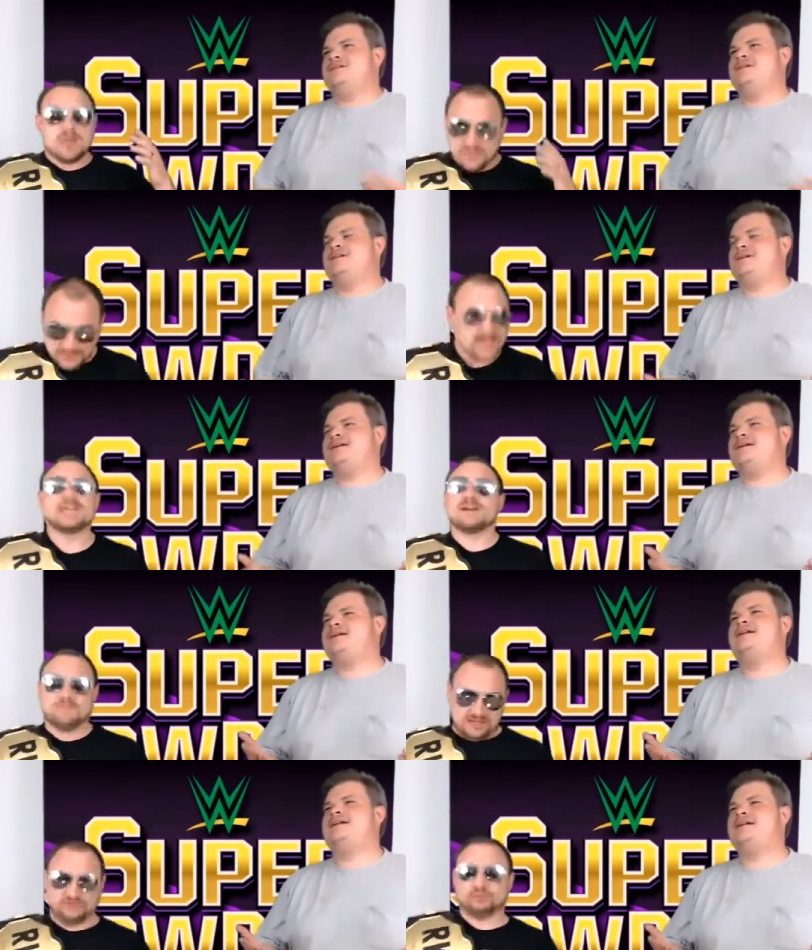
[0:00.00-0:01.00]
Speaker 1: they
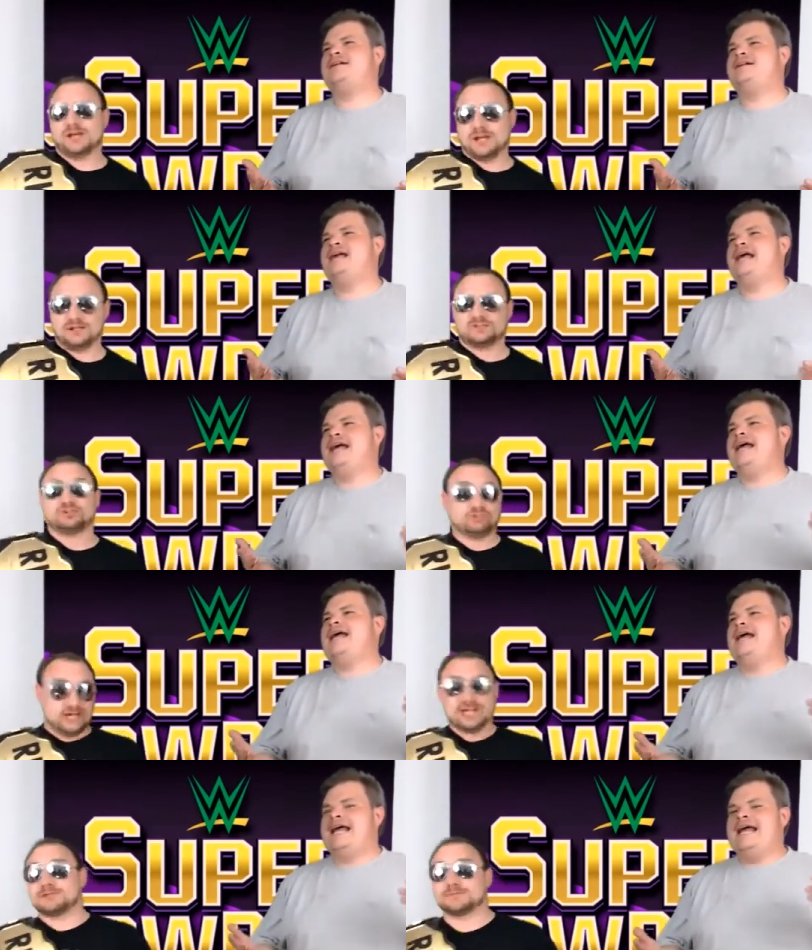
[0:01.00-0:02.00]
give this win to
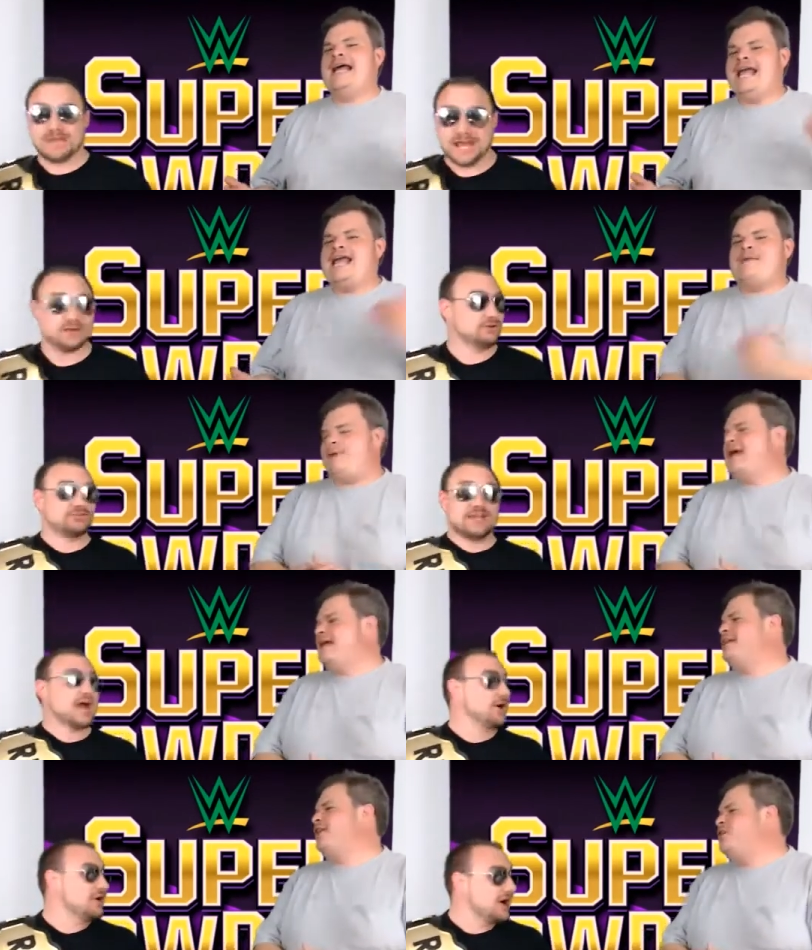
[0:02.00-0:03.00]
Shane McMahon. He beat
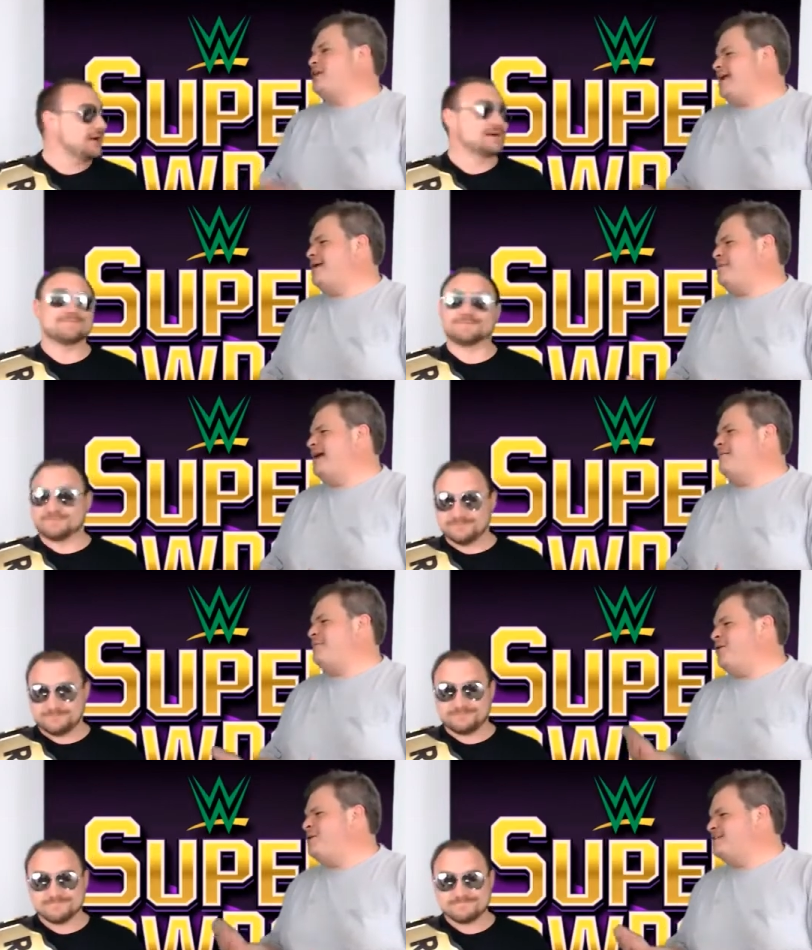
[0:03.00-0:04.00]
Speaker 2: now,
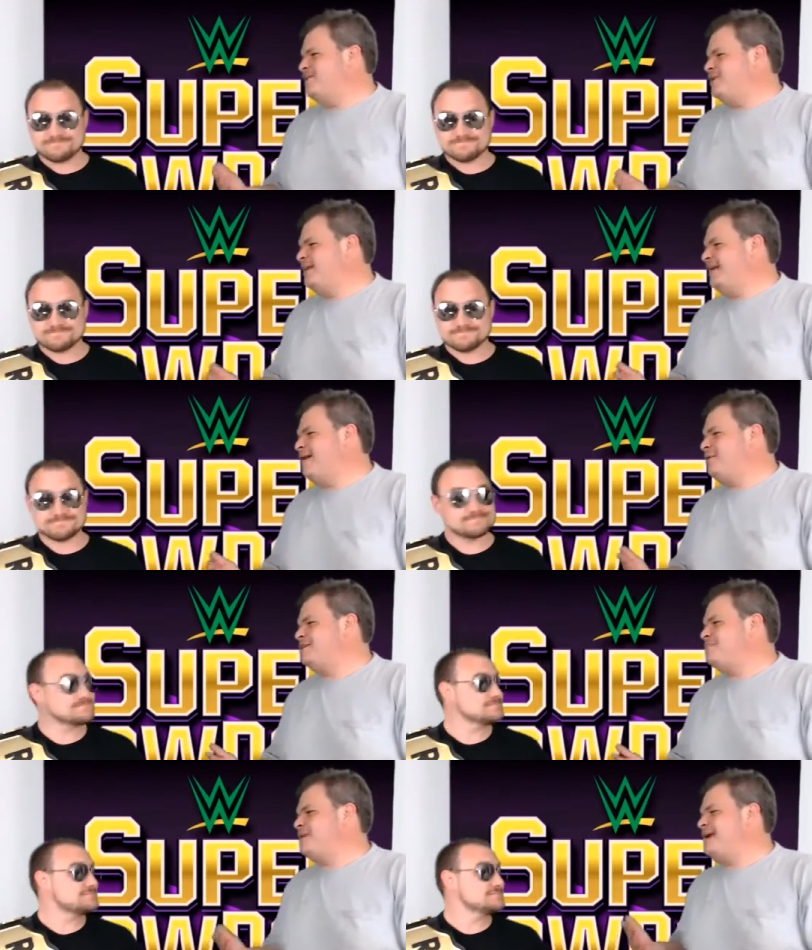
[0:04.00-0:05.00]
leukemia, but was he really
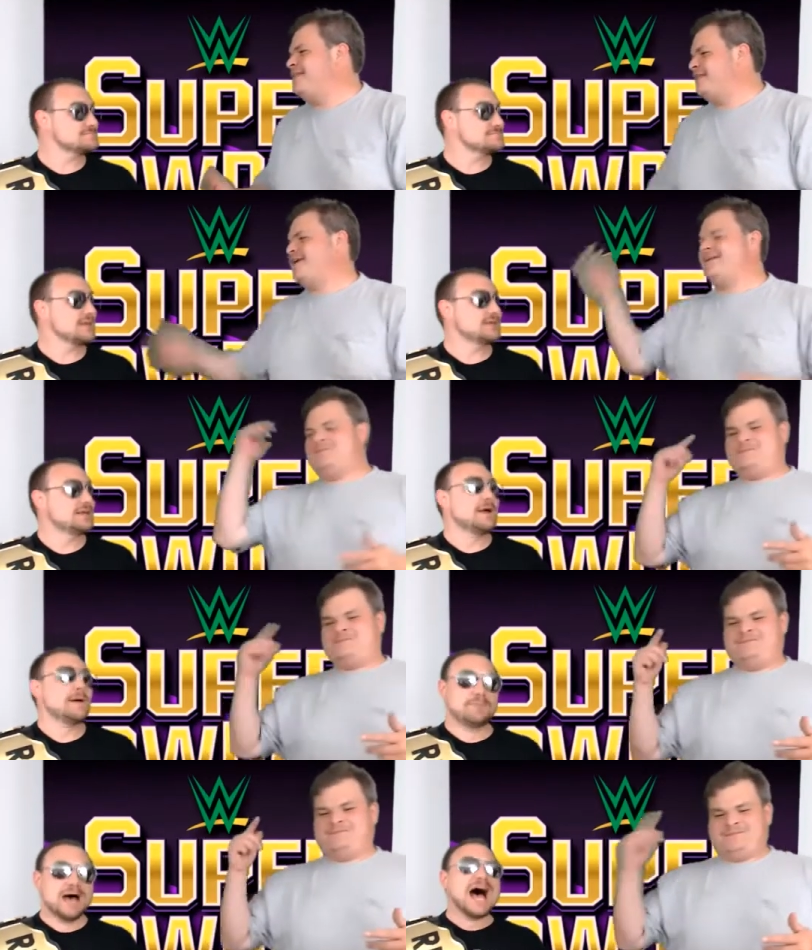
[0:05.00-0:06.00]
able to beat the
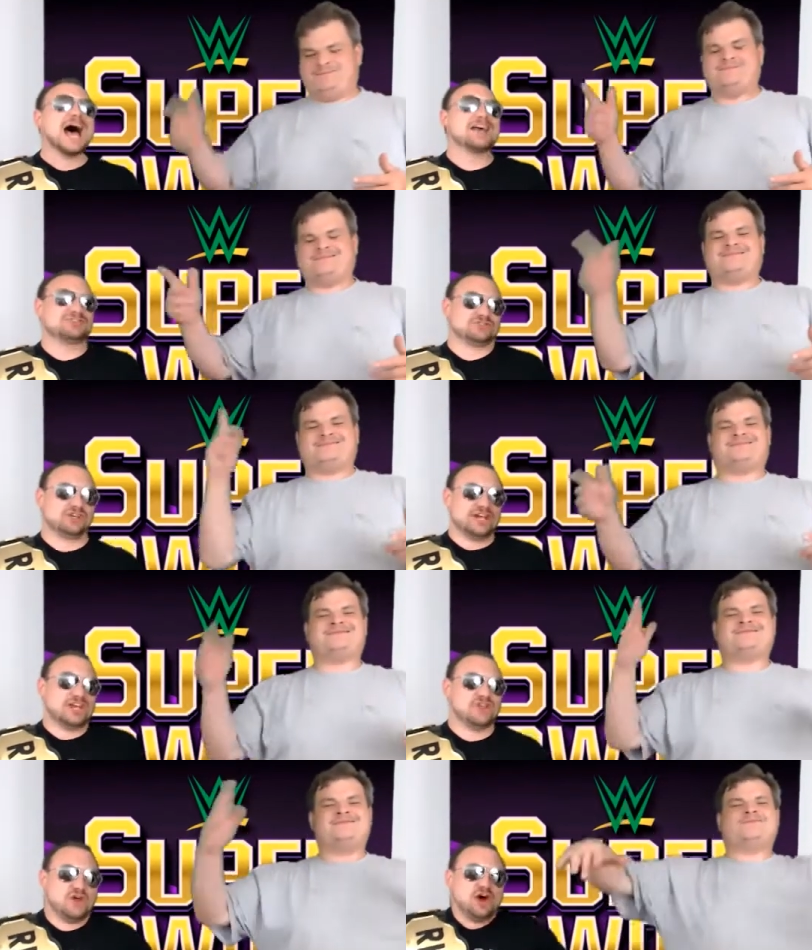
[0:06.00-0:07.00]
Speaker 1: best
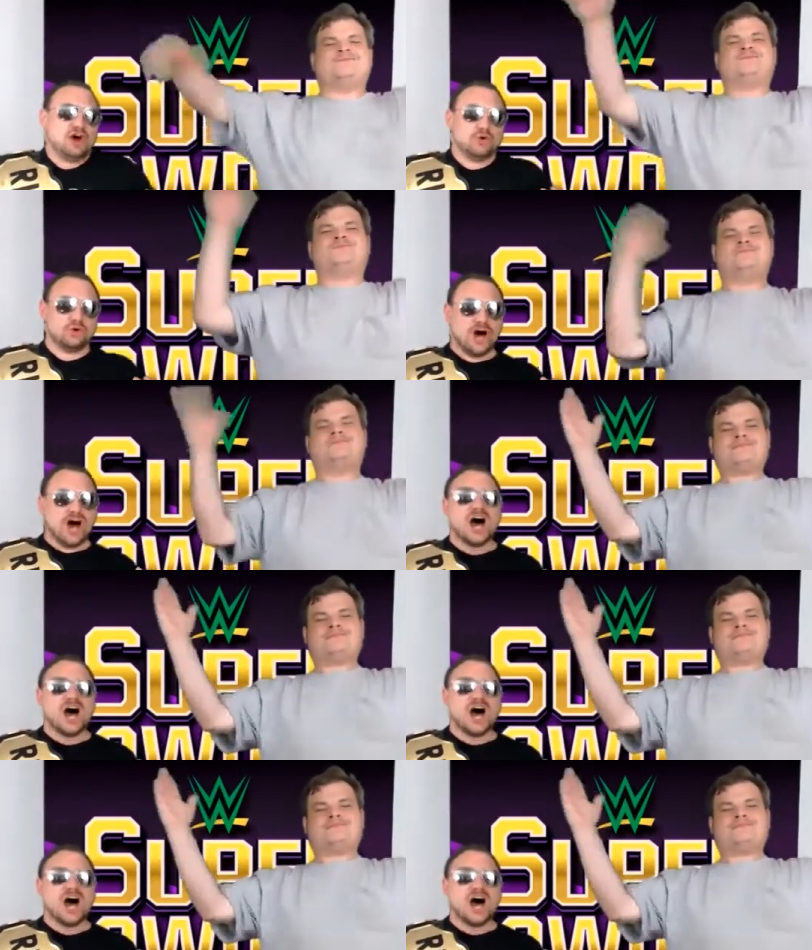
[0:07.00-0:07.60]
in the world?